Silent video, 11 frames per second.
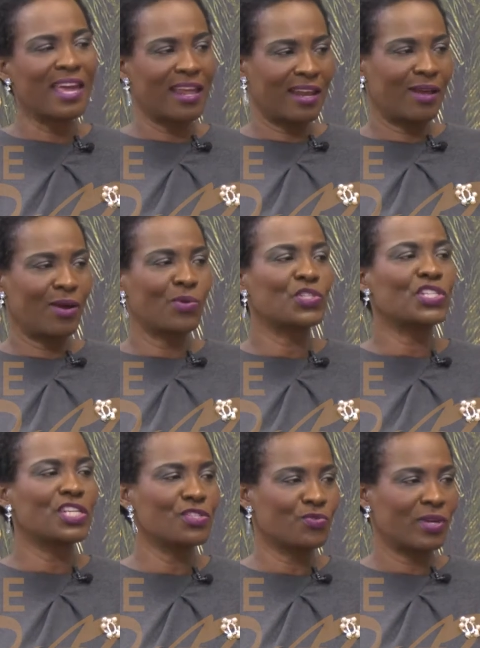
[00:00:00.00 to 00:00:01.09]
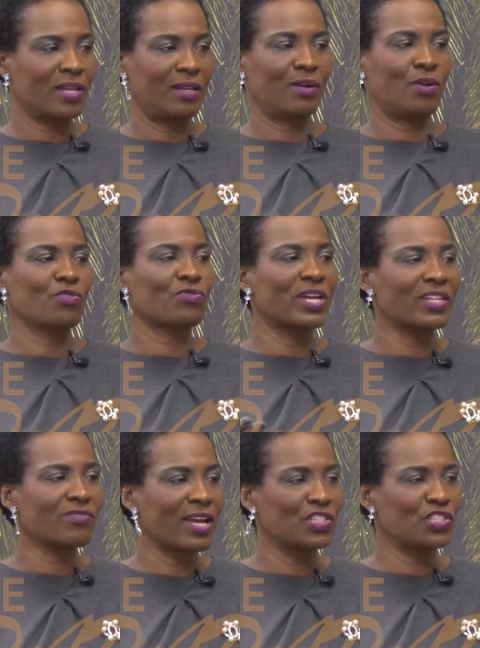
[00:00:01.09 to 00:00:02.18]
then our children, our
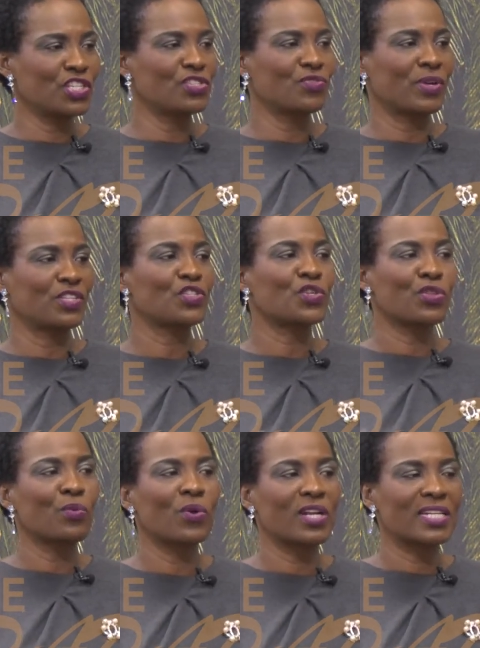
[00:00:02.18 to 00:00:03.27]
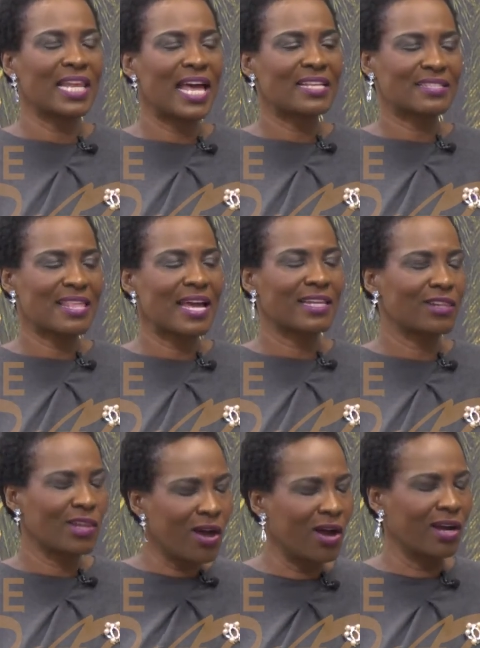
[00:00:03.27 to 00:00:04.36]
great-grandchildren, should the world last that
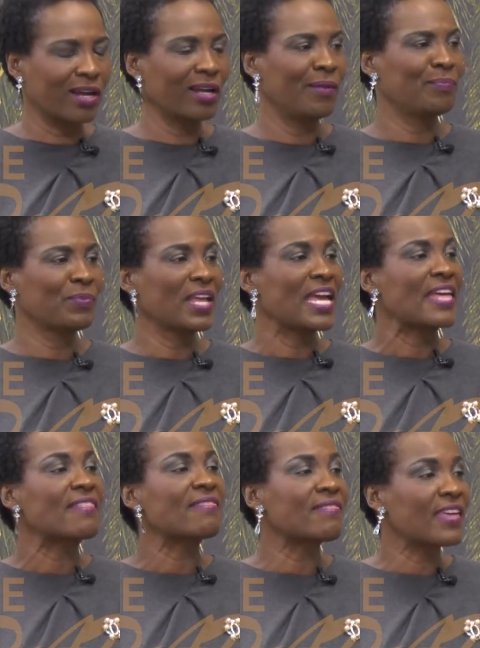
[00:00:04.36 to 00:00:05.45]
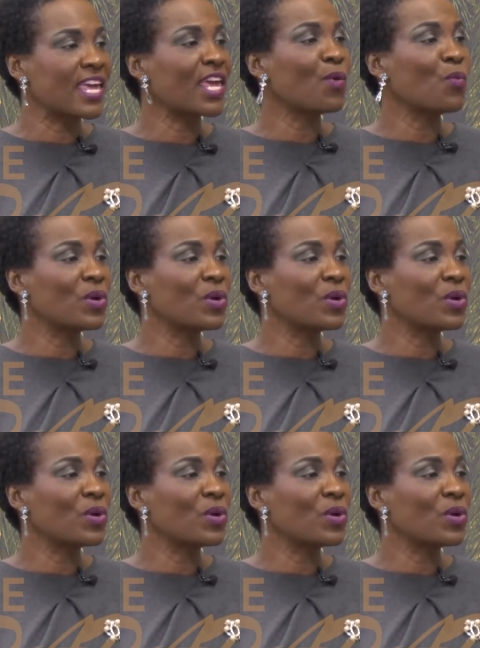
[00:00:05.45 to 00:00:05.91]
long, they